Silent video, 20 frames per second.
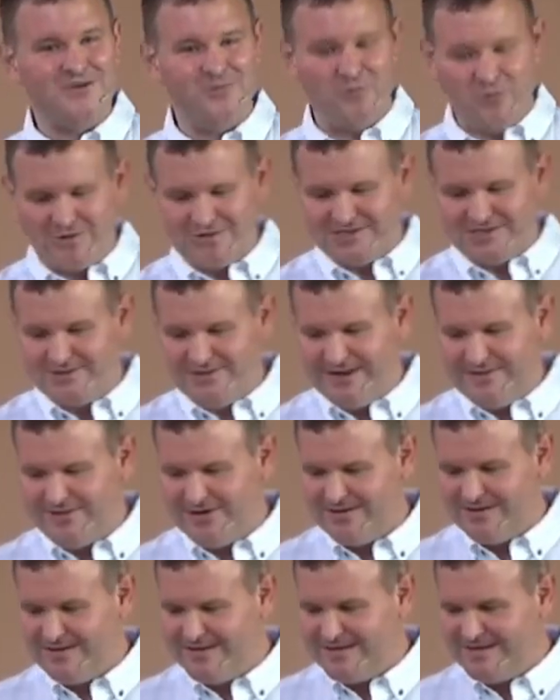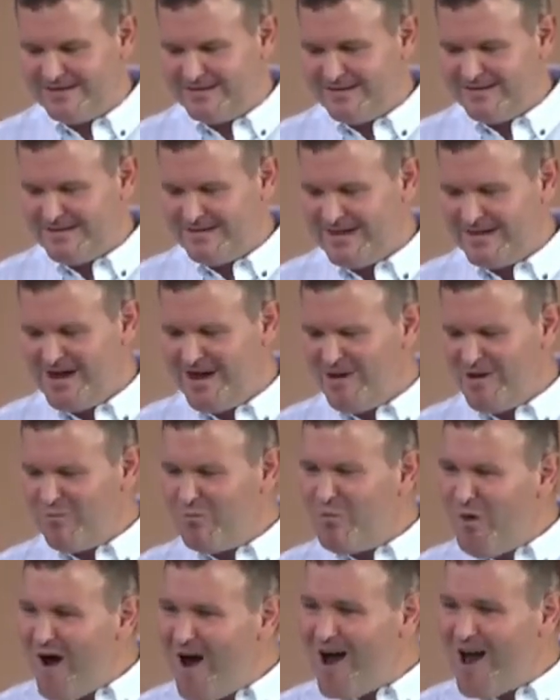whatsoever.
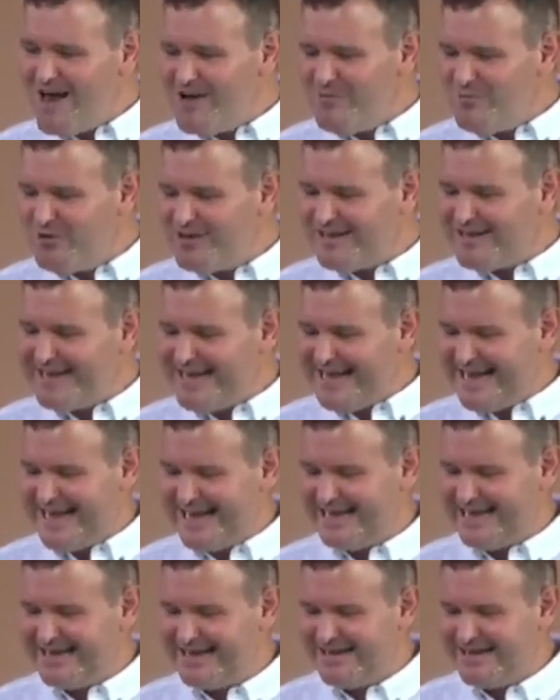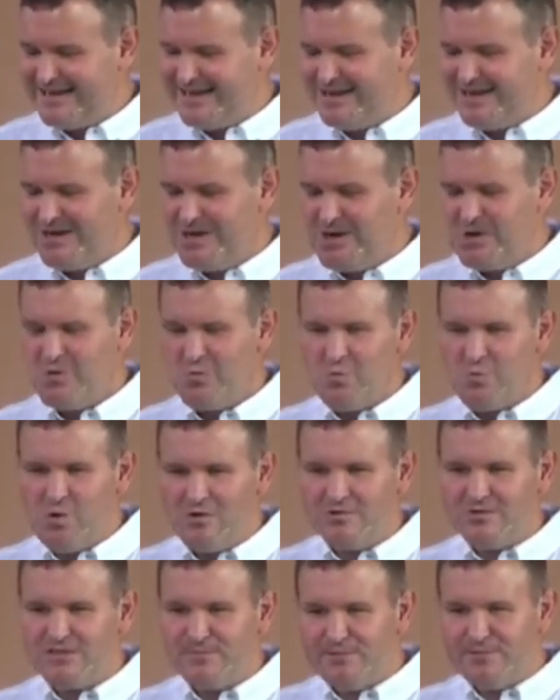Why would a king
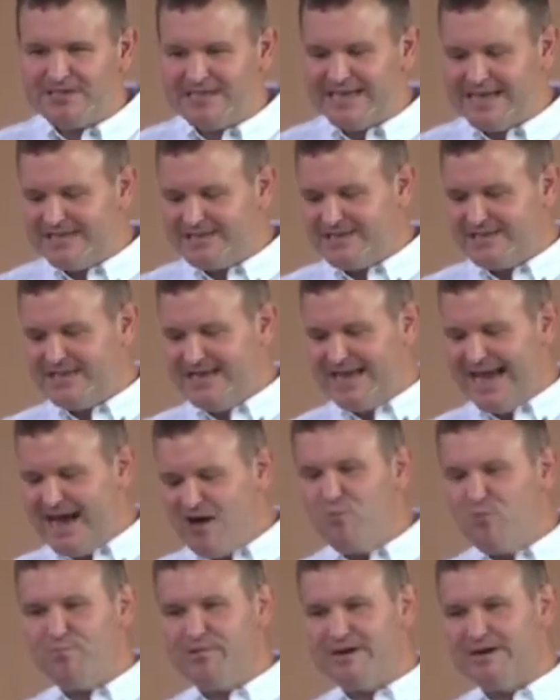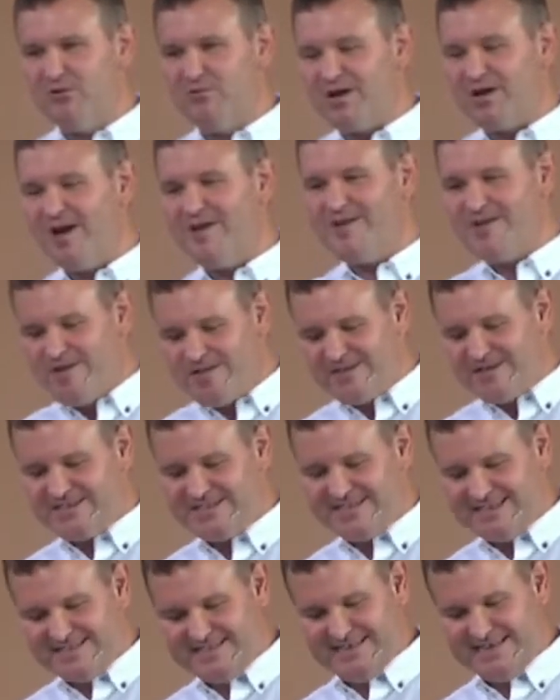want to potentially help build another
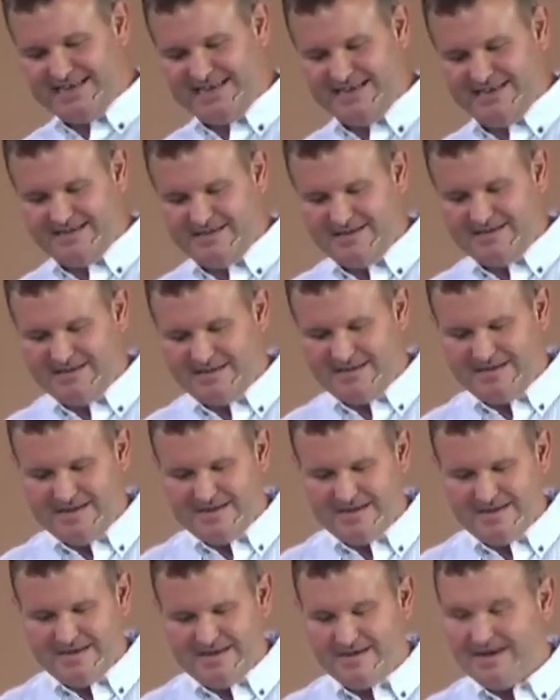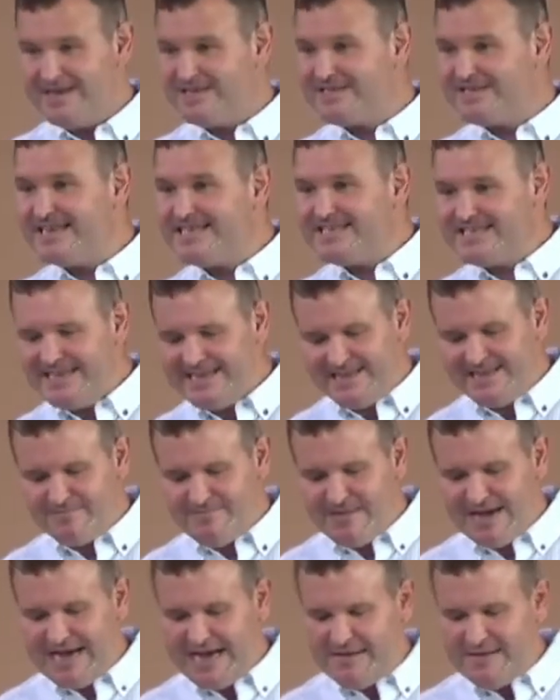city? A city that
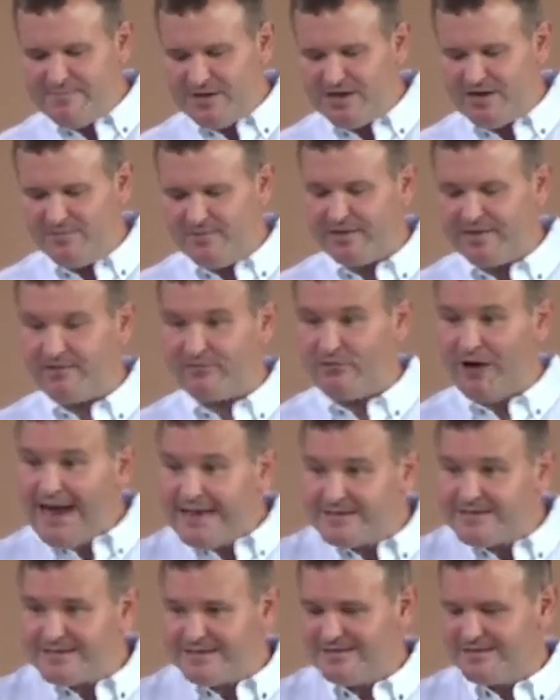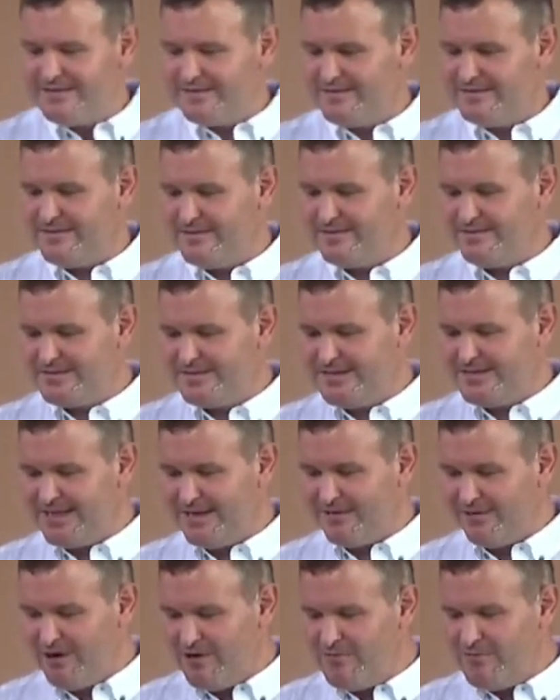may become a threat to
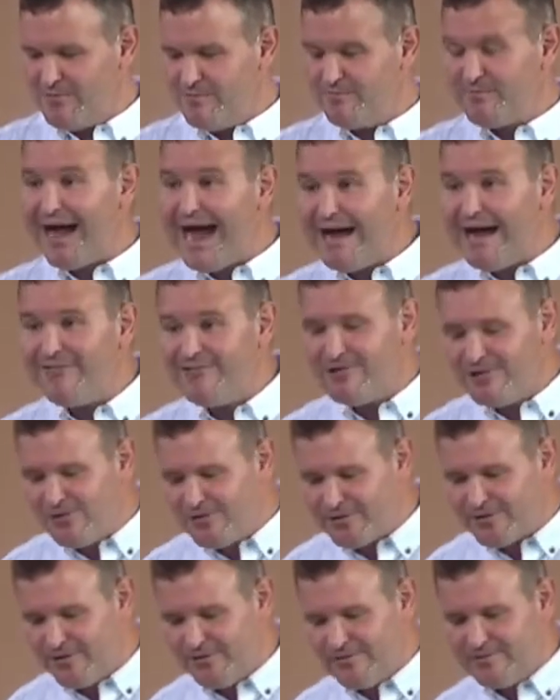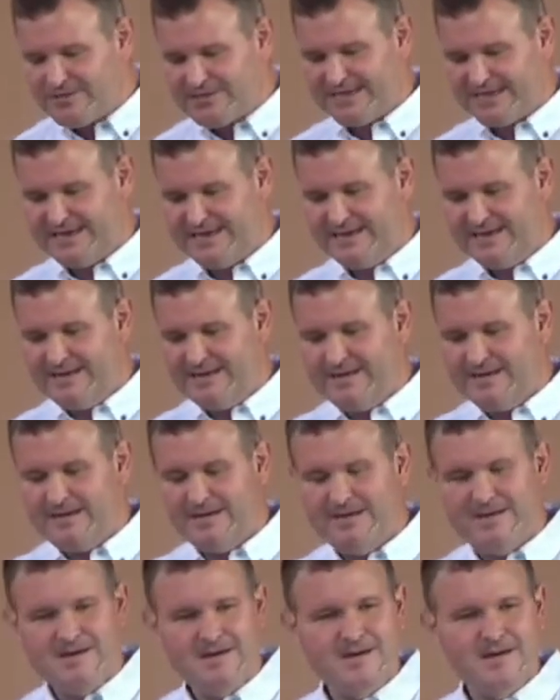their own power and authority.
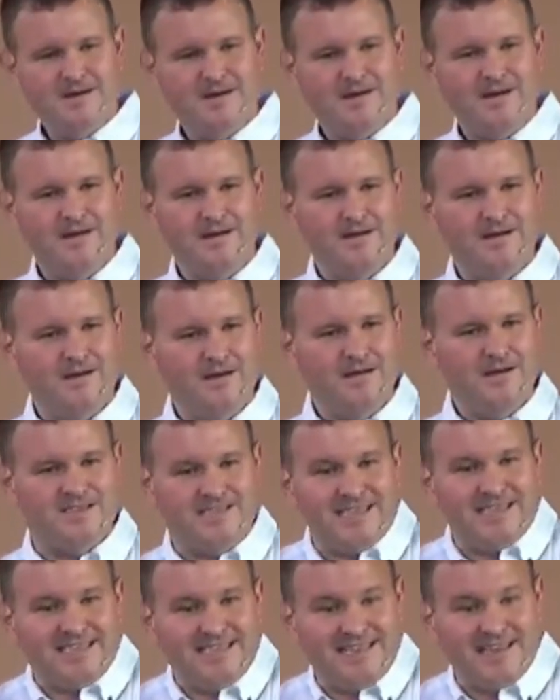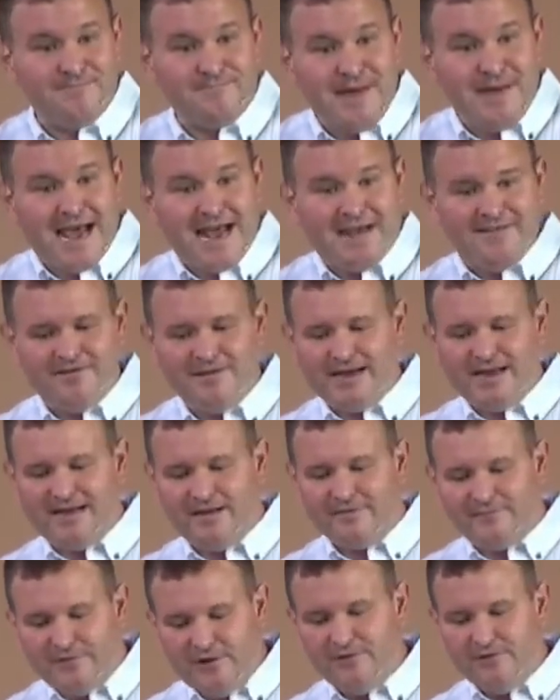A city that may in the
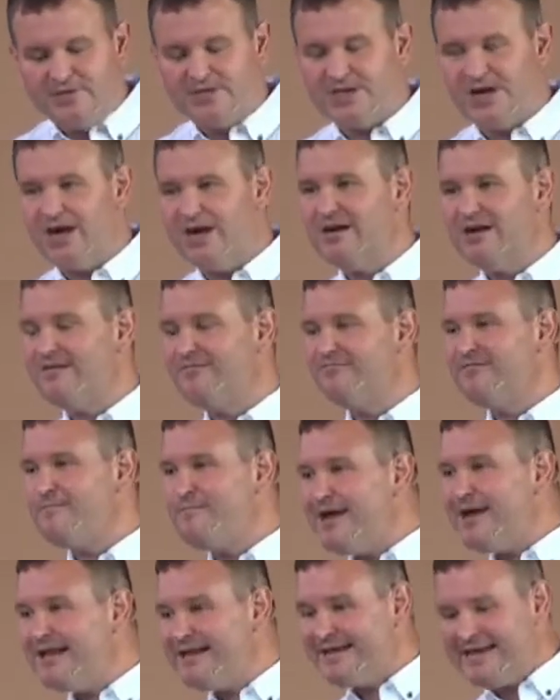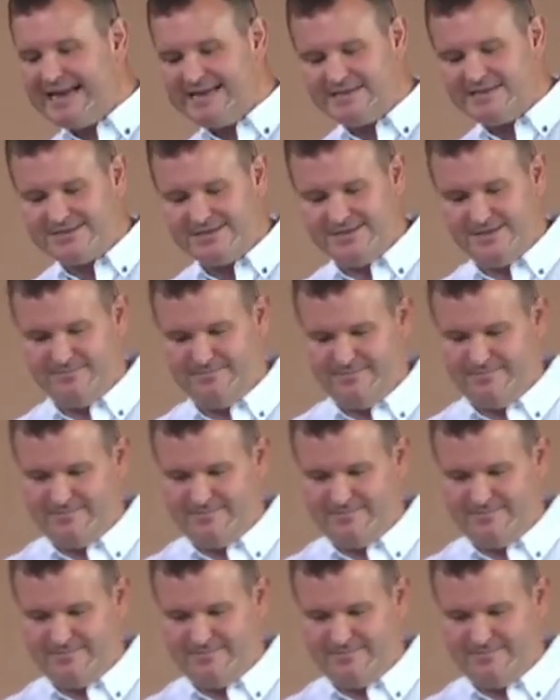future rebel against them.